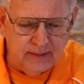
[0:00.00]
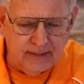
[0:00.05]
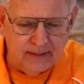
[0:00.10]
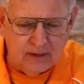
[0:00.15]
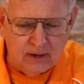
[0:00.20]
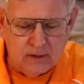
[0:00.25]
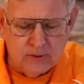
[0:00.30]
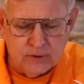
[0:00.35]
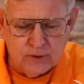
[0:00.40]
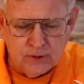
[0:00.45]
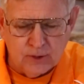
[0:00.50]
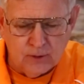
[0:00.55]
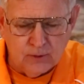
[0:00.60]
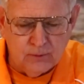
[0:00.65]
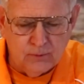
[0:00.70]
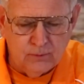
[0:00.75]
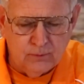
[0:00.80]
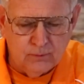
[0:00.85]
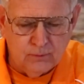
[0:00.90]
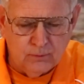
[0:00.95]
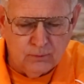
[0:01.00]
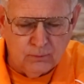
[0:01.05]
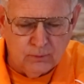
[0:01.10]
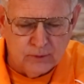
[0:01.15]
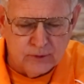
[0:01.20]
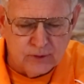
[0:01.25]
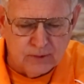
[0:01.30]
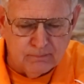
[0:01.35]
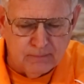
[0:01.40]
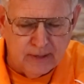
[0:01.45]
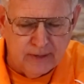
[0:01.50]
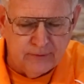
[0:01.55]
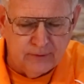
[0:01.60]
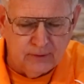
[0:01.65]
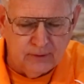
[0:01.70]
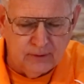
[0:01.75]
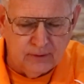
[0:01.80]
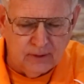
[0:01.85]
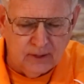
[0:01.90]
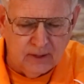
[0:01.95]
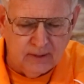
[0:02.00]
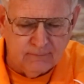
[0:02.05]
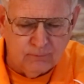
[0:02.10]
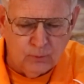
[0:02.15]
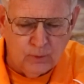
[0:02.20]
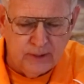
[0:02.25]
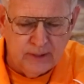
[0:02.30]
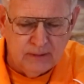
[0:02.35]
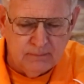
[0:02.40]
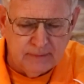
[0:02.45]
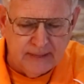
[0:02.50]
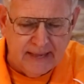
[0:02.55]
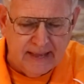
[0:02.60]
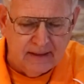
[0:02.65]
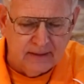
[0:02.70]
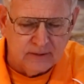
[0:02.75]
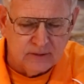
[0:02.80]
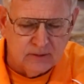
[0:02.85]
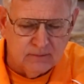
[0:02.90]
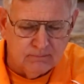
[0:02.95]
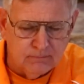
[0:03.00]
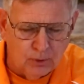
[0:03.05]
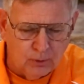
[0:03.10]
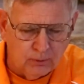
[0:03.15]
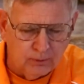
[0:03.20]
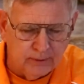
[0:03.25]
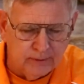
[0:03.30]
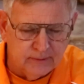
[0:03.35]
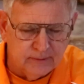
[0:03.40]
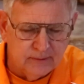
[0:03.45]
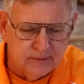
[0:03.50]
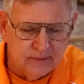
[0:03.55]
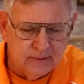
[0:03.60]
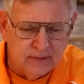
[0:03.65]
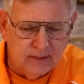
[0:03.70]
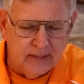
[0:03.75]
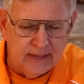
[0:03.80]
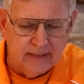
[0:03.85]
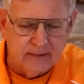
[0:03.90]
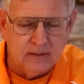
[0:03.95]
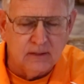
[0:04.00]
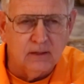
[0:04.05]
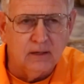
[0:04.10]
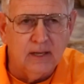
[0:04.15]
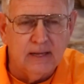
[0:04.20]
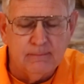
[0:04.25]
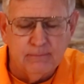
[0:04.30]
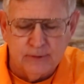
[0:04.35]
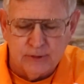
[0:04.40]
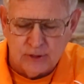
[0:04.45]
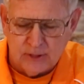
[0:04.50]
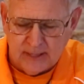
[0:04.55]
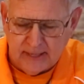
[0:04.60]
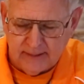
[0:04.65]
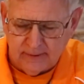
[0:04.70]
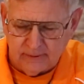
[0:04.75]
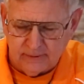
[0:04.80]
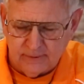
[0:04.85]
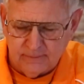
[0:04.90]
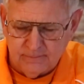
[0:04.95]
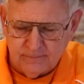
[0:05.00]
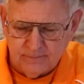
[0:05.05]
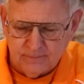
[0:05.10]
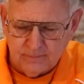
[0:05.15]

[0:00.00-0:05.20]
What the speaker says: and also was the mother of William Gallatin Boren, and Columbus Taylor.